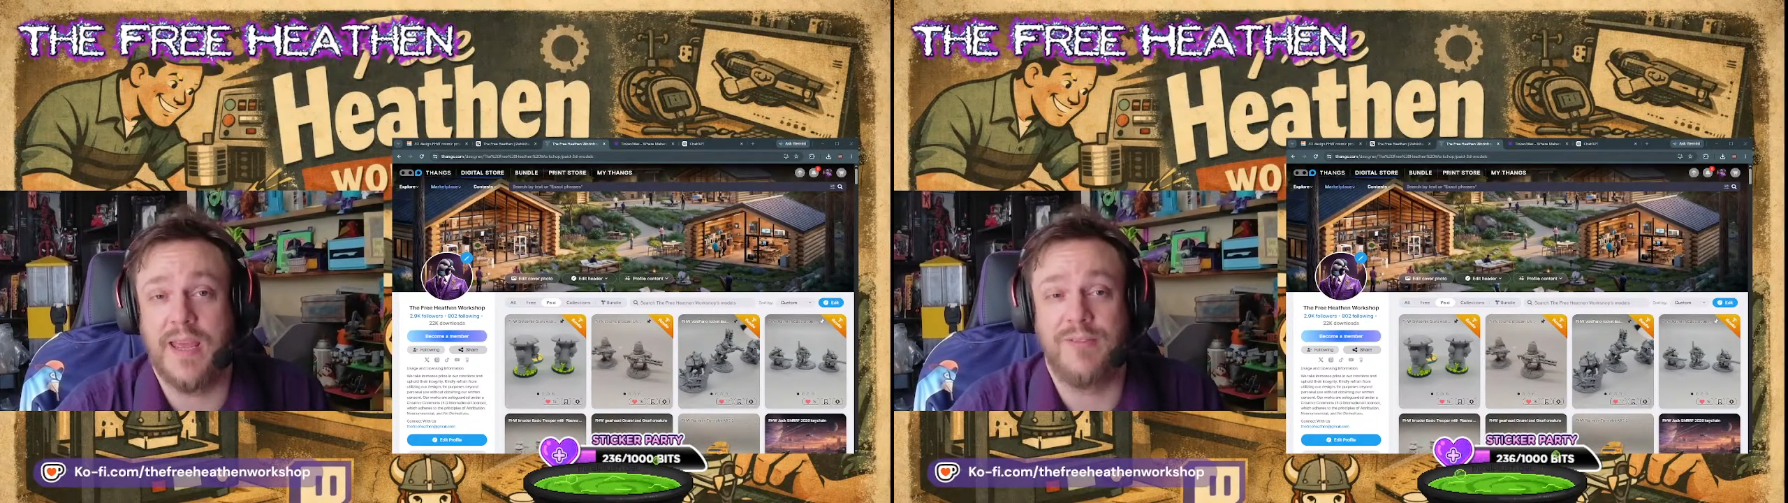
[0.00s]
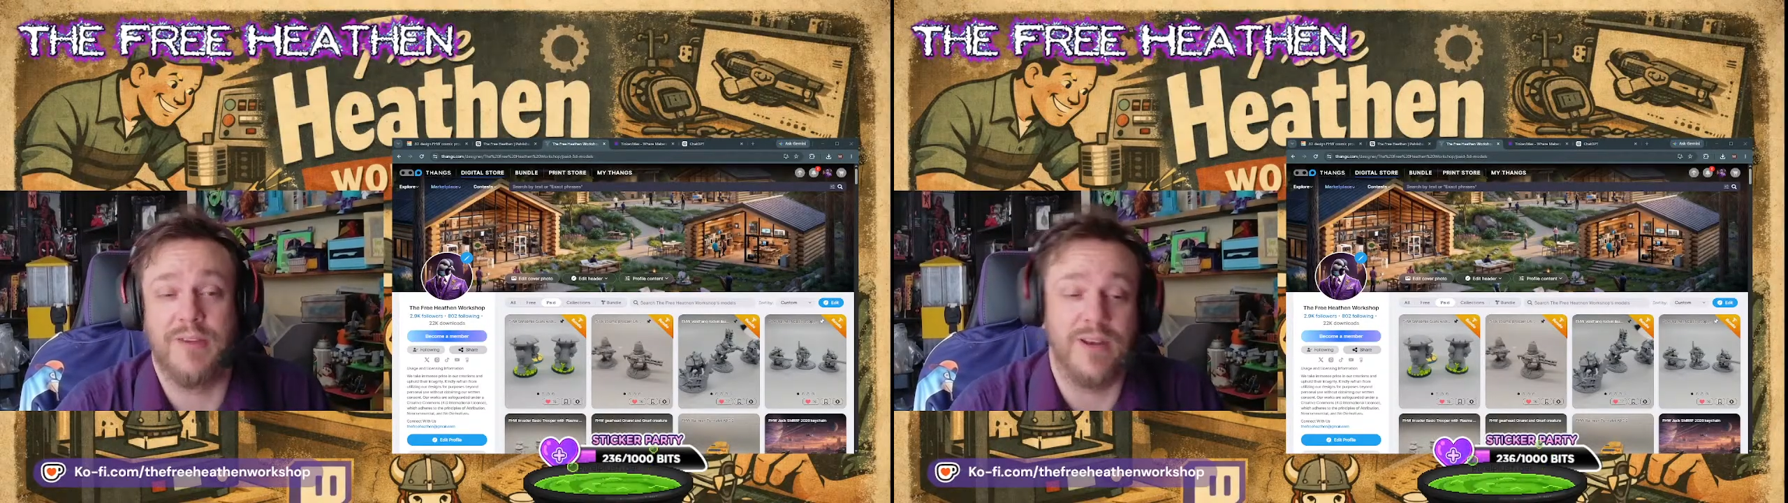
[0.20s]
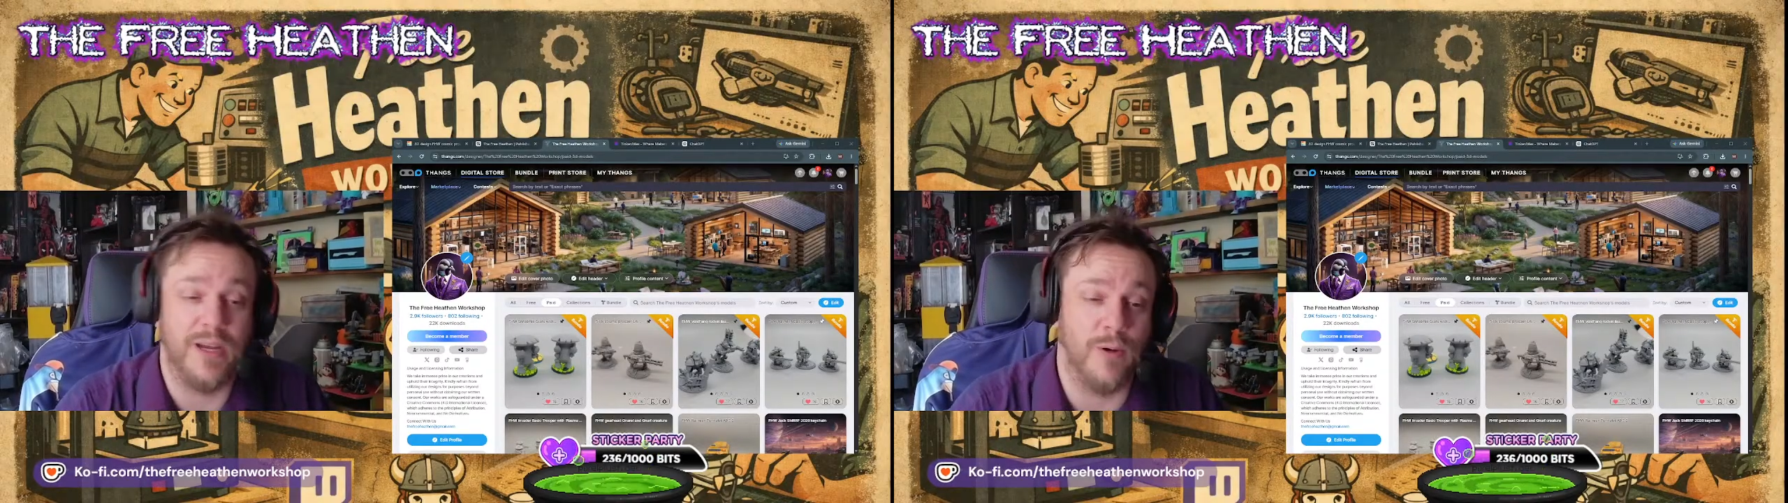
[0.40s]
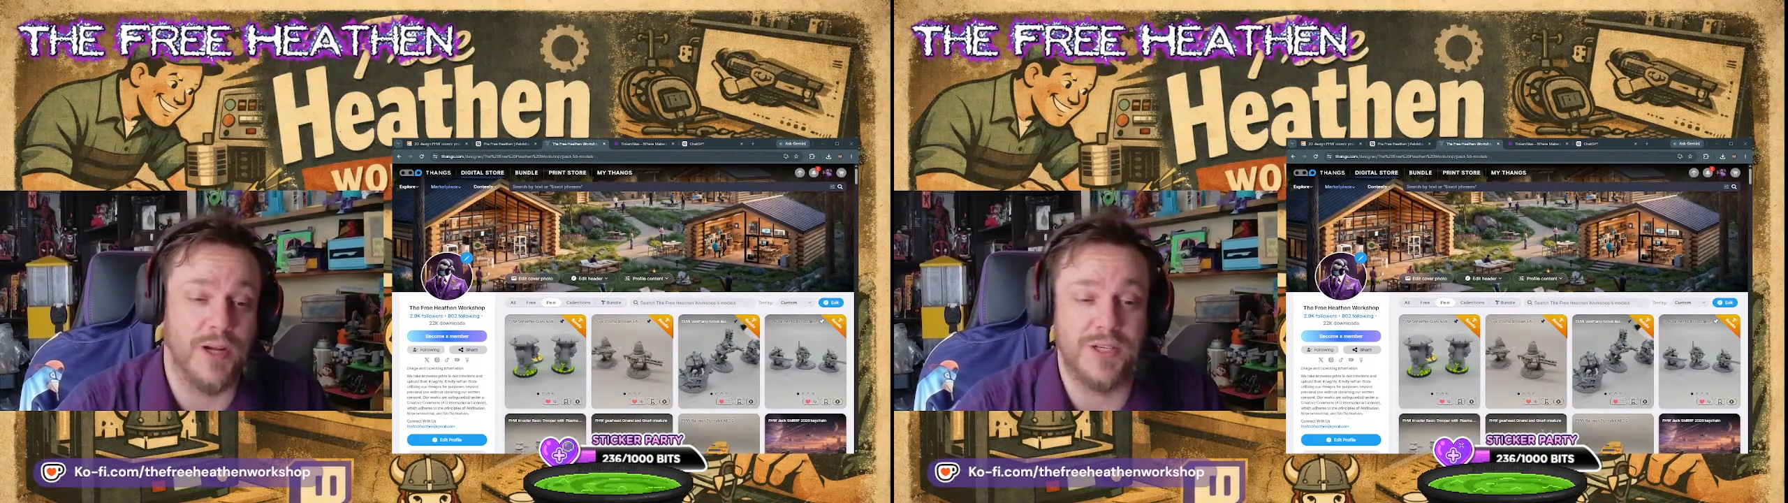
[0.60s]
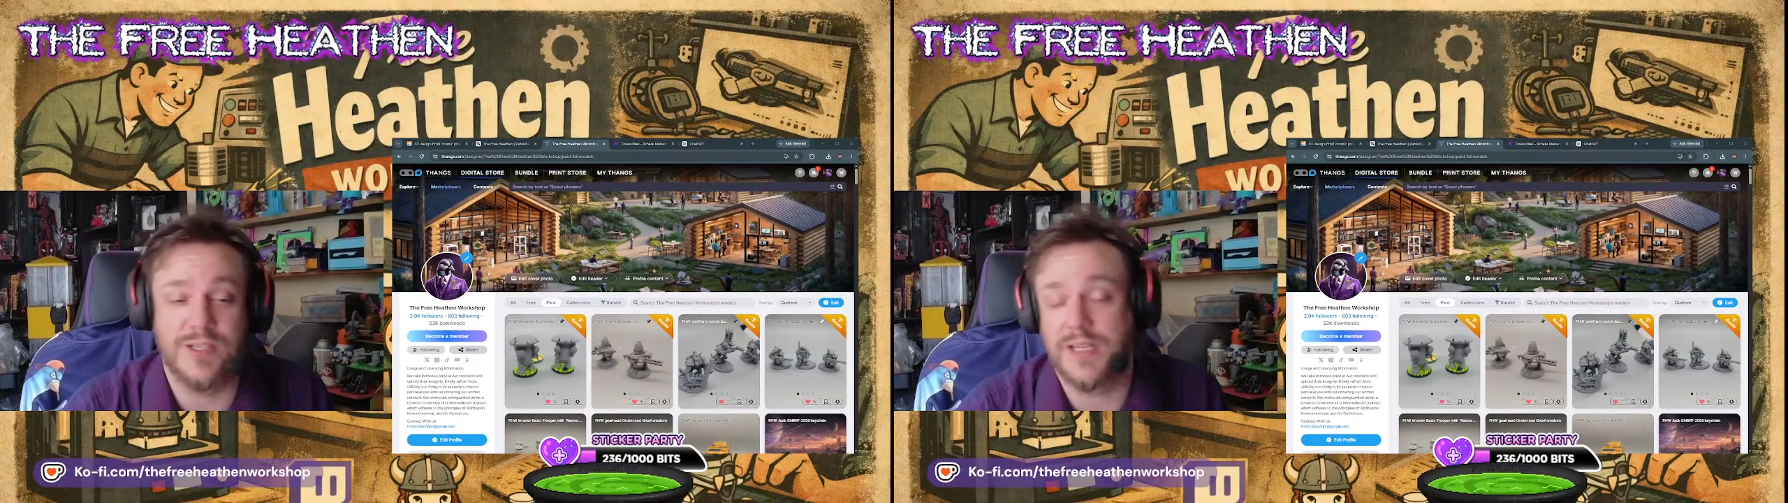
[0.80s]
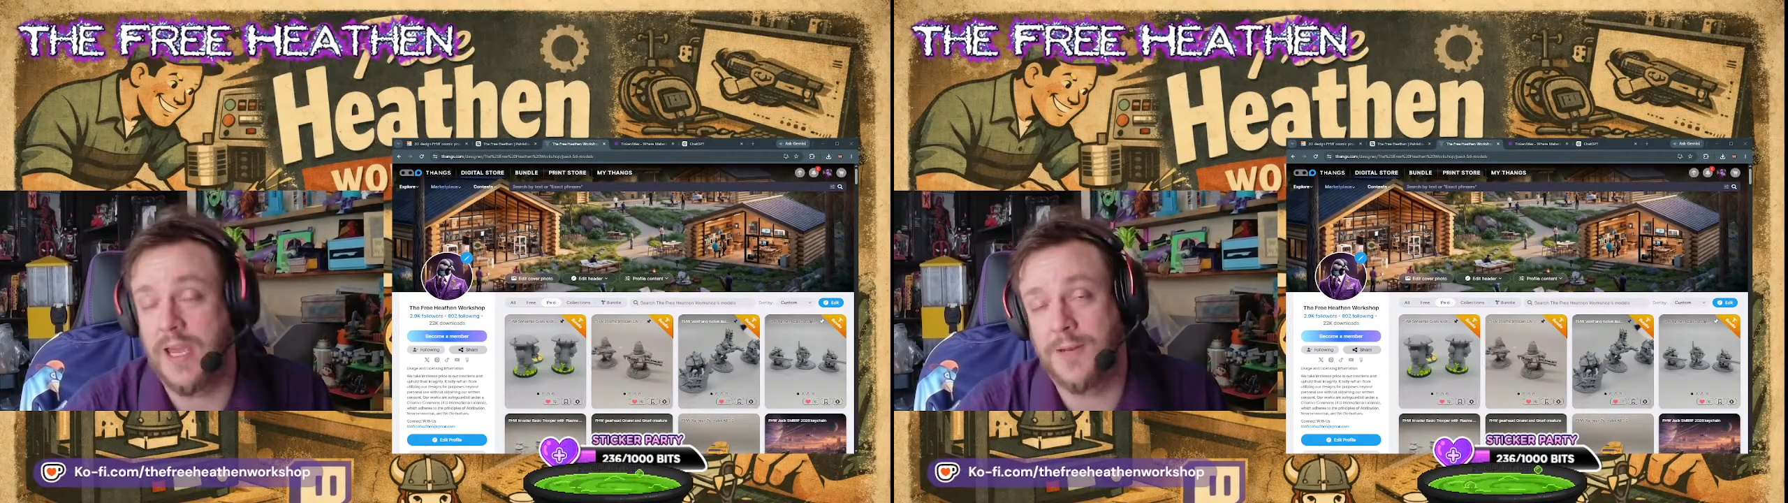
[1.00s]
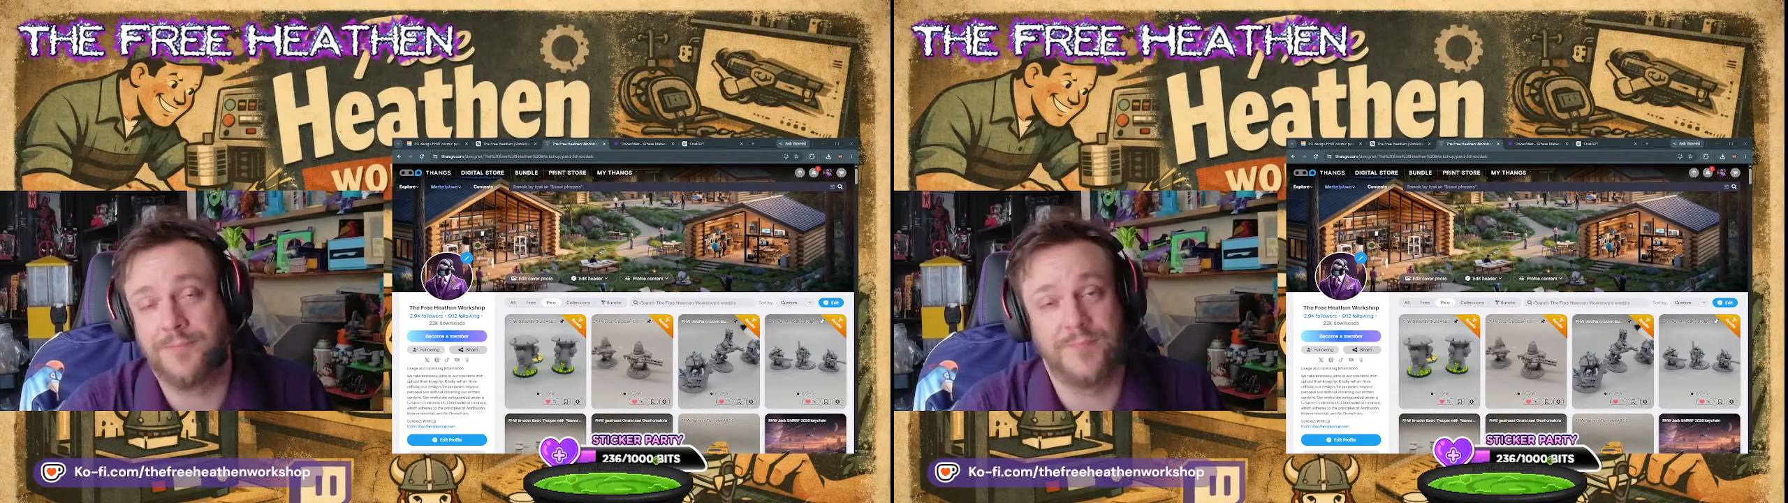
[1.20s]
If you have any questions, again,